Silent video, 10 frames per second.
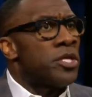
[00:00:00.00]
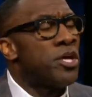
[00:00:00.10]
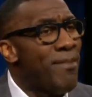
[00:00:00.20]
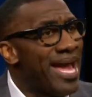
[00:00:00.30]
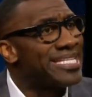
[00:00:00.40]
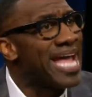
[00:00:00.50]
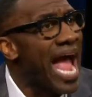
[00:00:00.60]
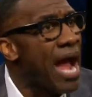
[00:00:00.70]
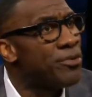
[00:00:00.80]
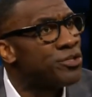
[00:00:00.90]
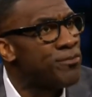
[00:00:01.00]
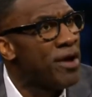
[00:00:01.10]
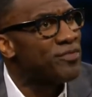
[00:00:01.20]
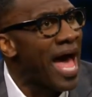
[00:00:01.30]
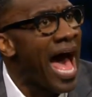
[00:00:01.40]
You made Tyron
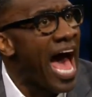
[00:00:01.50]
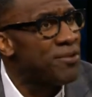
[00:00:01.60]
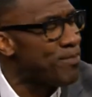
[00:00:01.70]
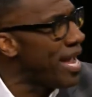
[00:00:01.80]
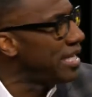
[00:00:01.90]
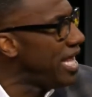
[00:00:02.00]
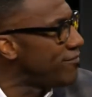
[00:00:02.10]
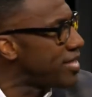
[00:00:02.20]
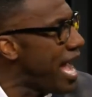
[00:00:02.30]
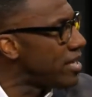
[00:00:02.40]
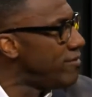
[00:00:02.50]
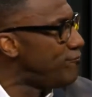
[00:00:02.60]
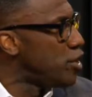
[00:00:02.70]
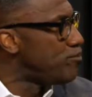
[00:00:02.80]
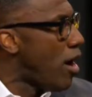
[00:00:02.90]
Smith the highest paid left tackle in
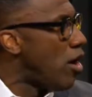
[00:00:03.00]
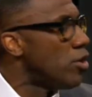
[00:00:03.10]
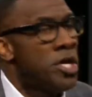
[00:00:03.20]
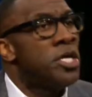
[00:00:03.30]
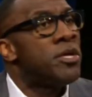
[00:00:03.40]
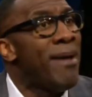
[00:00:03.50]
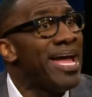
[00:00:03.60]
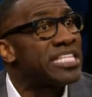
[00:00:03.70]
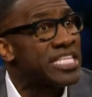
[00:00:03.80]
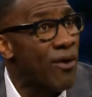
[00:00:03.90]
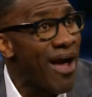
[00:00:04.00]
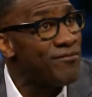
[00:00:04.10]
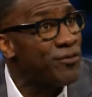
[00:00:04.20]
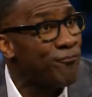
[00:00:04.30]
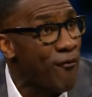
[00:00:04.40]
football. You made
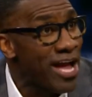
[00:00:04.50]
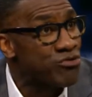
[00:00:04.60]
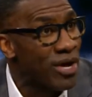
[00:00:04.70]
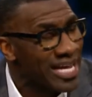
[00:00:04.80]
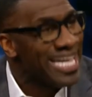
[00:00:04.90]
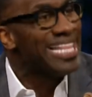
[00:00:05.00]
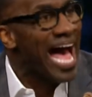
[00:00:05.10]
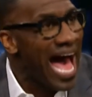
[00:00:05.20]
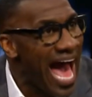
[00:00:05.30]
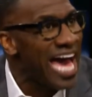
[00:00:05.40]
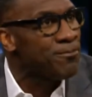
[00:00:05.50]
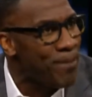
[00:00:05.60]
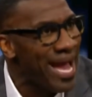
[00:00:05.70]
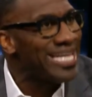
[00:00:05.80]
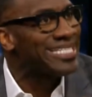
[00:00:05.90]
Travis Frederick the highest
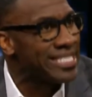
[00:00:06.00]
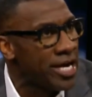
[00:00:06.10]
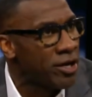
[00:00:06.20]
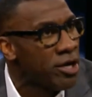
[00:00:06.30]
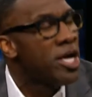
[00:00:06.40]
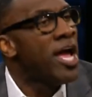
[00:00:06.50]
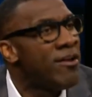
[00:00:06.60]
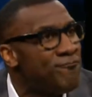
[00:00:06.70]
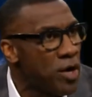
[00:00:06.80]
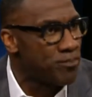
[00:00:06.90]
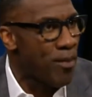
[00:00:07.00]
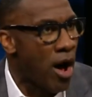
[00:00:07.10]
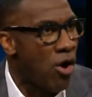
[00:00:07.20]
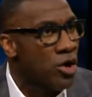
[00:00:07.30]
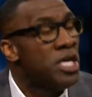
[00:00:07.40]
paid center in
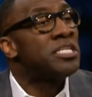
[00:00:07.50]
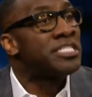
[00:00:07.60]
football.